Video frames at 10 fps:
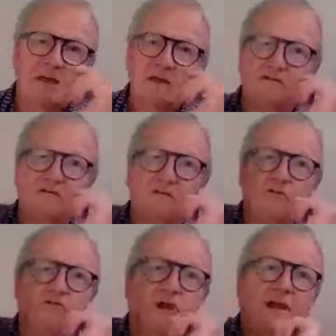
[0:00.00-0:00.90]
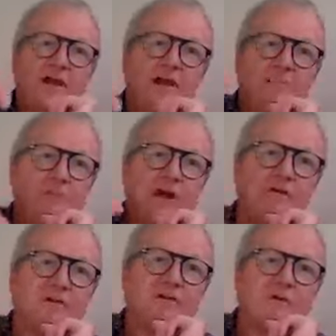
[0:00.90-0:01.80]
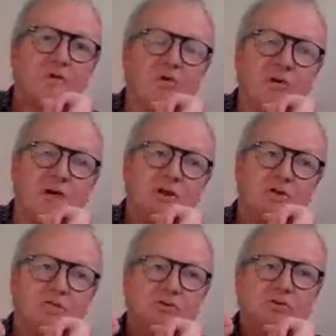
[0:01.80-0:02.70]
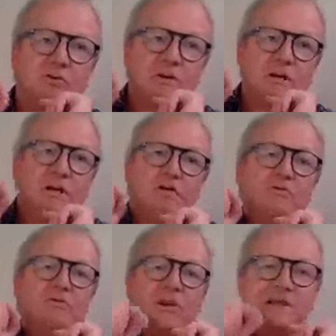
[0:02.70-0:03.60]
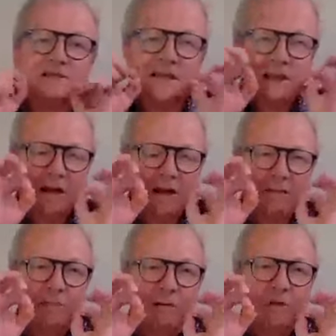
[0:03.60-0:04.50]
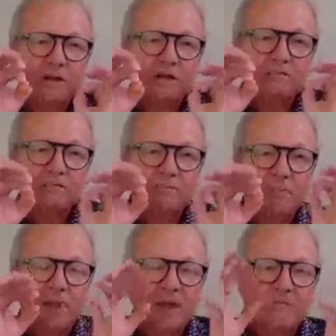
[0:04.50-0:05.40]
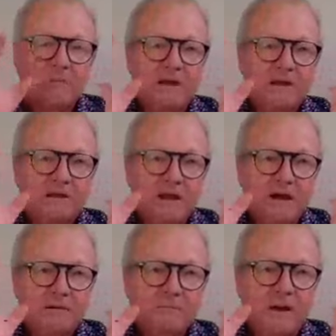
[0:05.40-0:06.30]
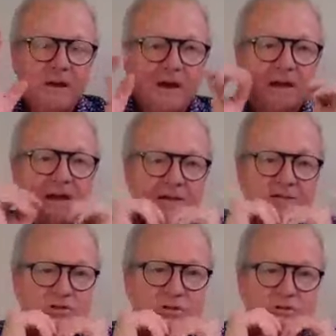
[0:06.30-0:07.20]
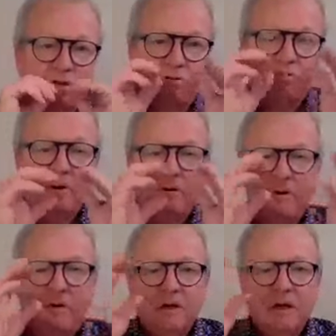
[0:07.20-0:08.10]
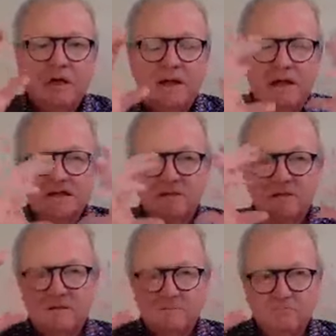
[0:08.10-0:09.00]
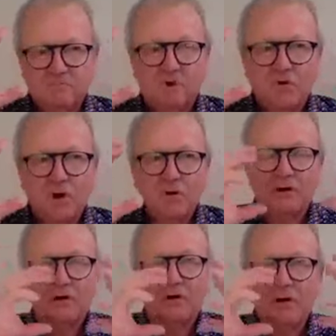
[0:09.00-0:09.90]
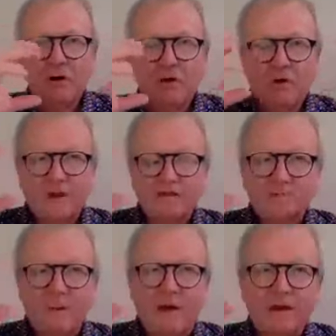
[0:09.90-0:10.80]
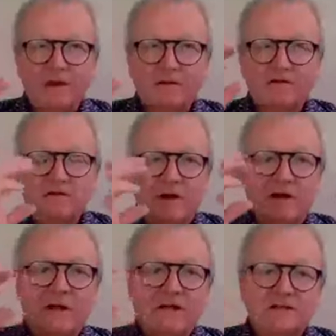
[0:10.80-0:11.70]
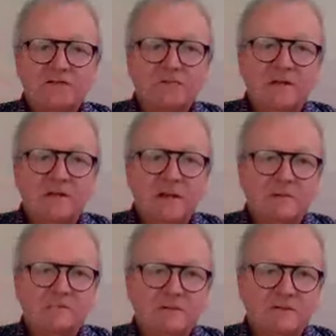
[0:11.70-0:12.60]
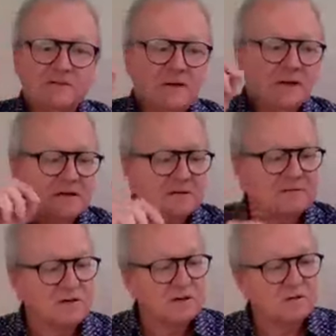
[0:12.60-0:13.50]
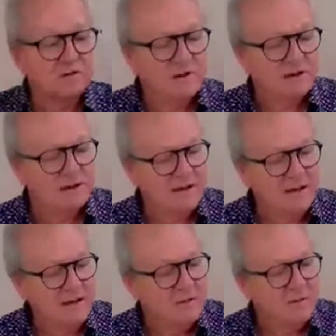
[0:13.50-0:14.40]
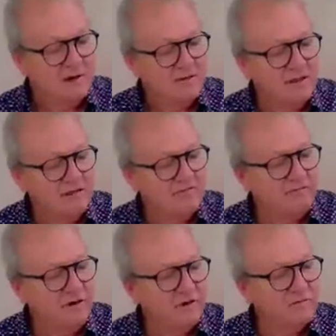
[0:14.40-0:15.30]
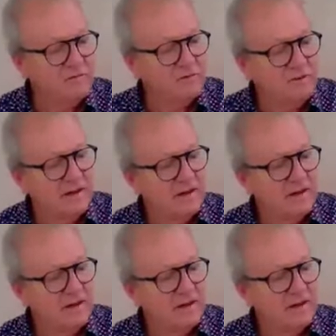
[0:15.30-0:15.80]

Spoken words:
that if you're really deep down in the water and you do release a little air bubble, by the time it gets to the top, it has grown or expanded to at least 3 times its size. So what they have found